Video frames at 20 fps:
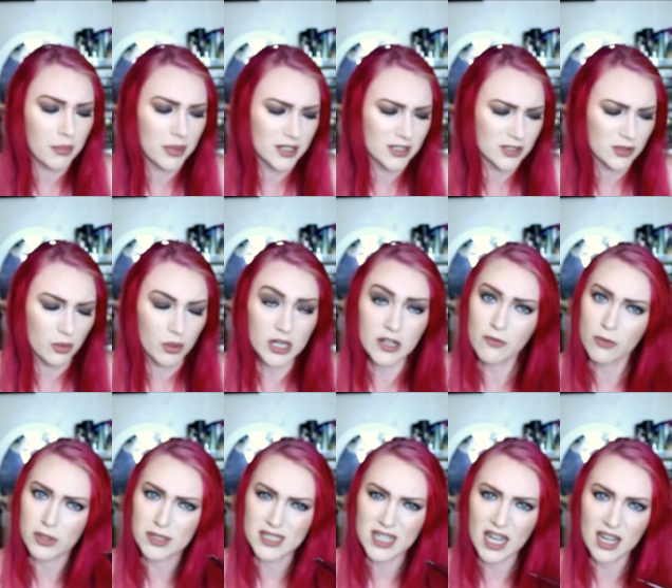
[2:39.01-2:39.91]
But
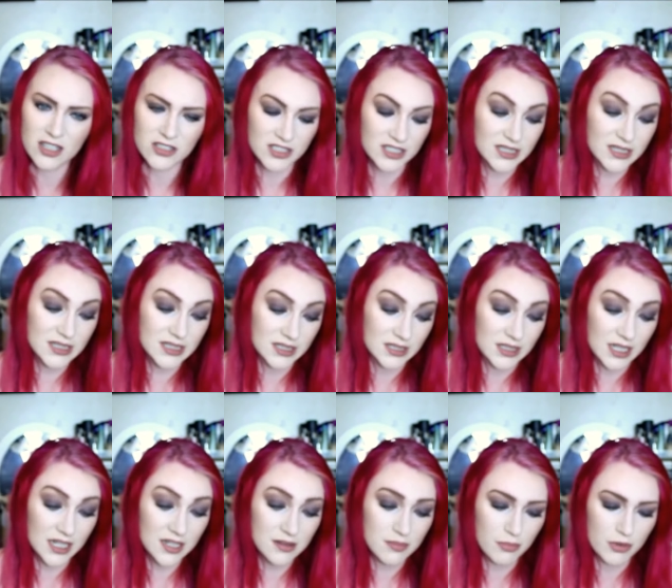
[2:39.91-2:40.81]
$24,
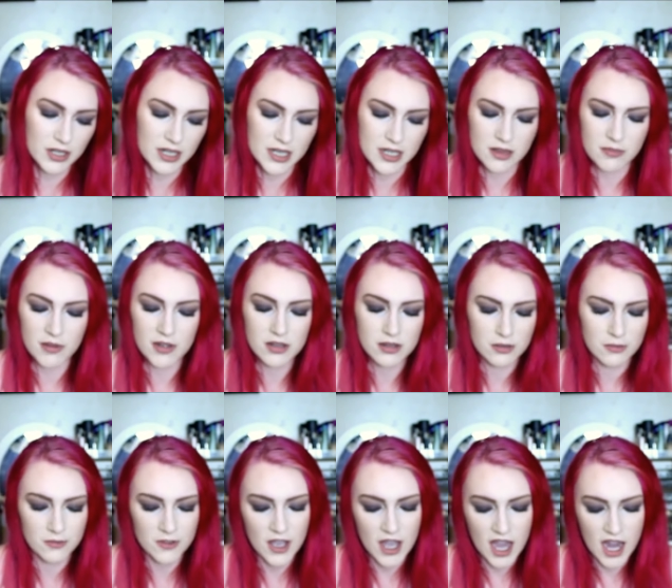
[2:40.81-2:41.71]
that's pretty
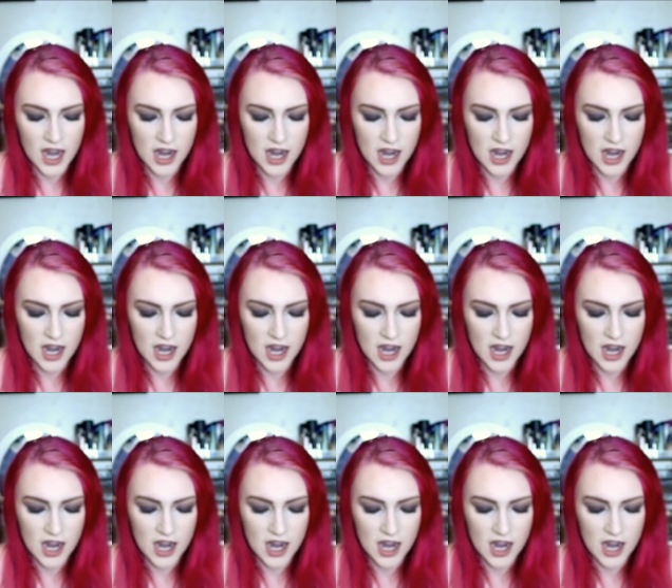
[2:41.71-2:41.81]
expensive.